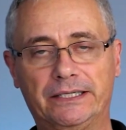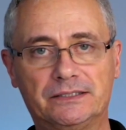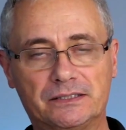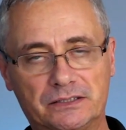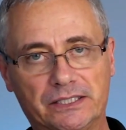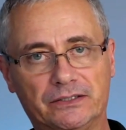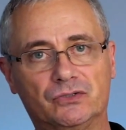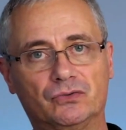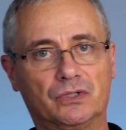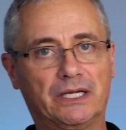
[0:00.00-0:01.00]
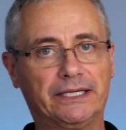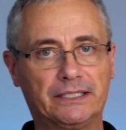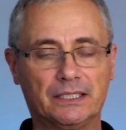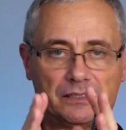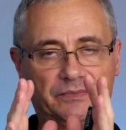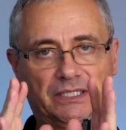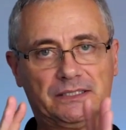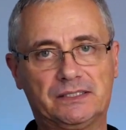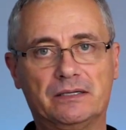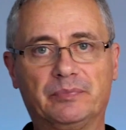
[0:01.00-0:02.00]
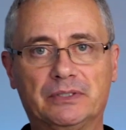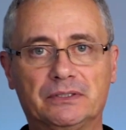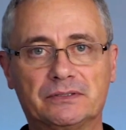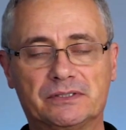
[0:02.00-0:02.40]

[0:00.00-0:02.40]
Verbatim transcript: I tend to like something that's simple,